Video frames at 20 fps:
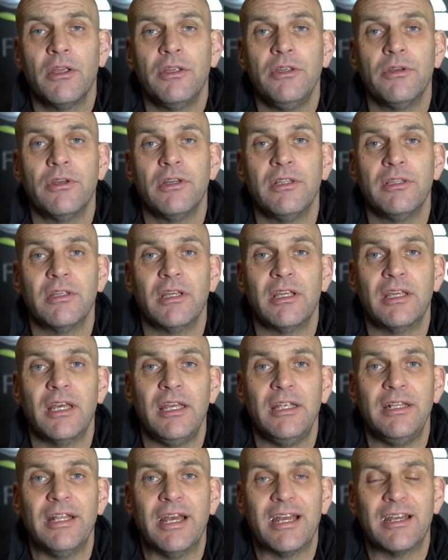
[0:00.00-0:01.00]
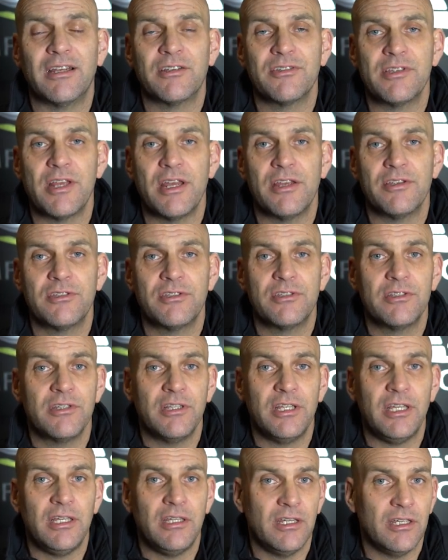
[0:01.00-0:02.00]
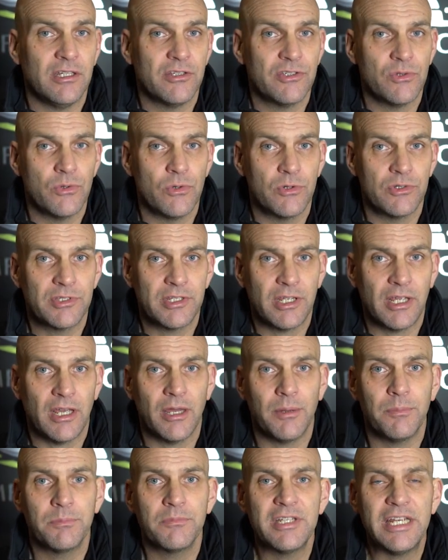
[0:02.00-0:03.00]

you can gain access to the exhaust cam,